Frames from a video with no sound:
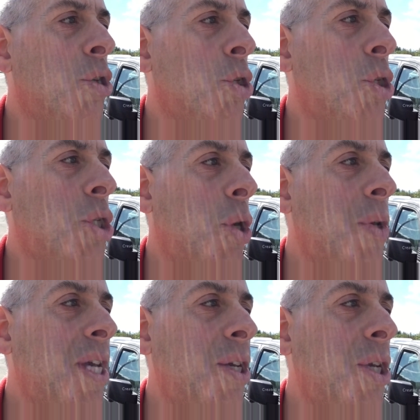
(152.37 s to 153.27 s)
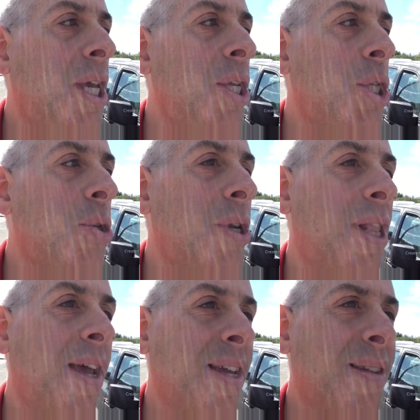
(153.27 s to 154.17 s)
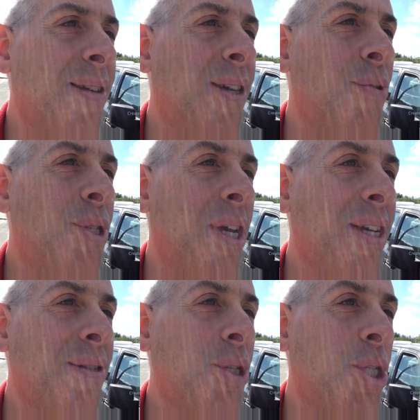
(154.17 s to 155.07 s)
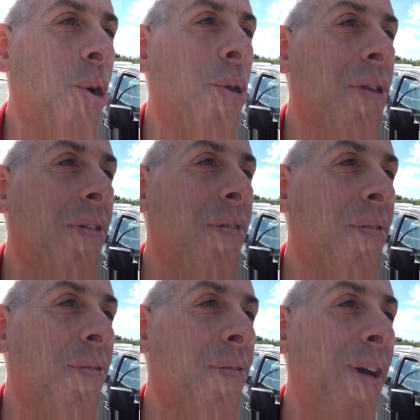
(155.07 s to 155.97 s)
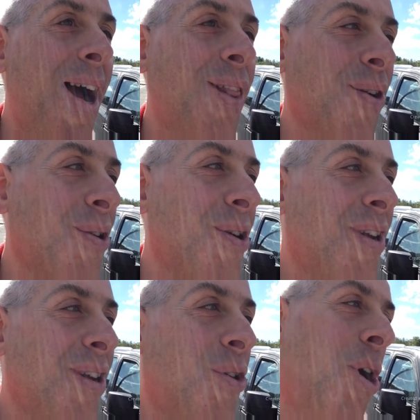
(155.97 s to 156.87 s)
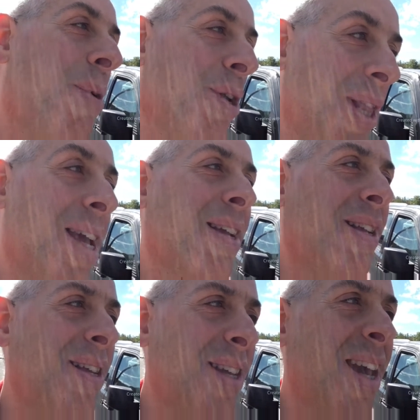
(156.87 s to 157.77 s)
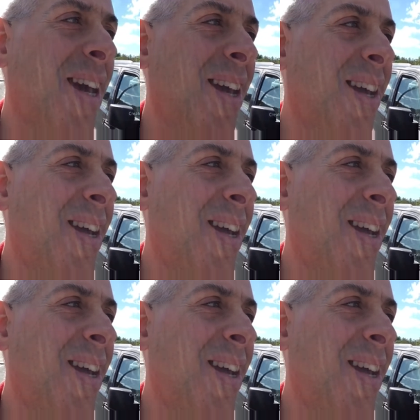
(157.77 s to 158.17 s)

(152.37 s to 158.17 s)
So he he sort of like it was like stolen valor yeah, almost like trying, yeah he